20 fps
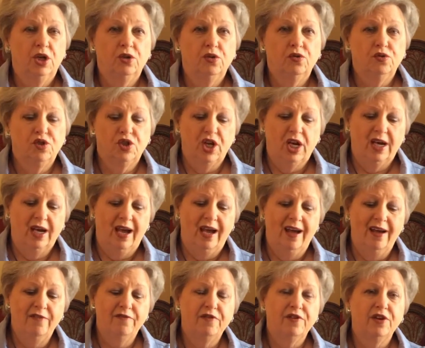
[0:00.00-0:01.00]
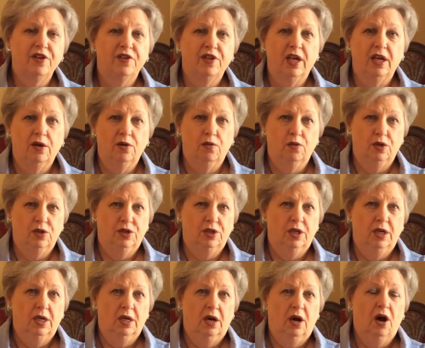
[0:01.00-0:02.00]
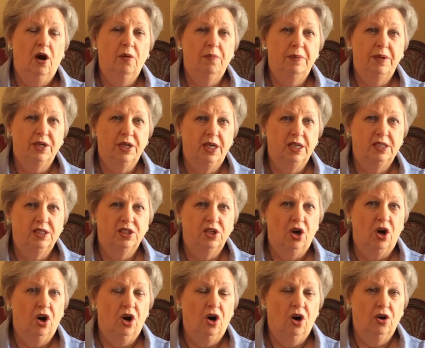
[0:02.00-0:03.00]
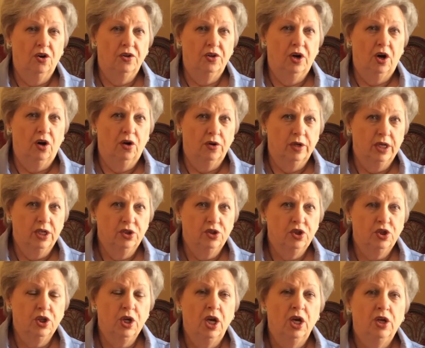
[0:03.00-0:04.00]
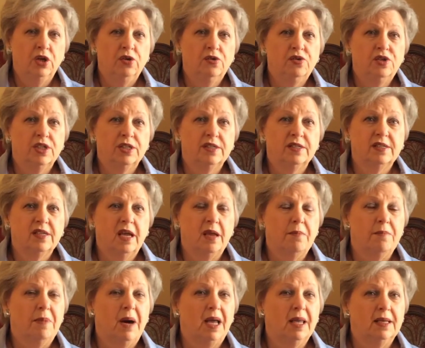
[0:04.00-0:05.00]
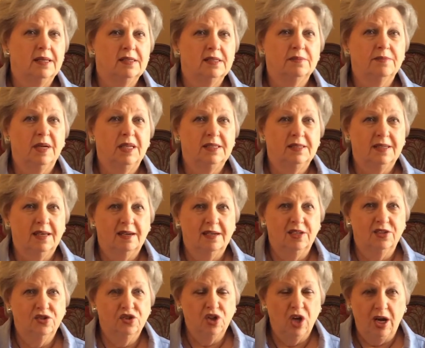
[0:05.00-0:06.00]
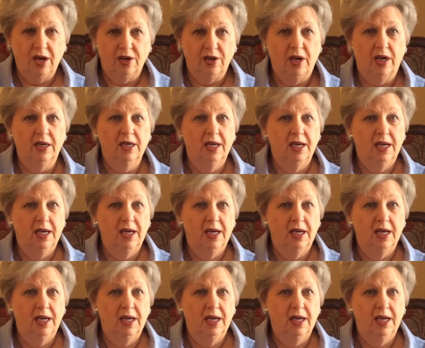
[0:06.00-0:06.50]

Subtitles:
to check everything what operates on orange, you just say balance my second chakra.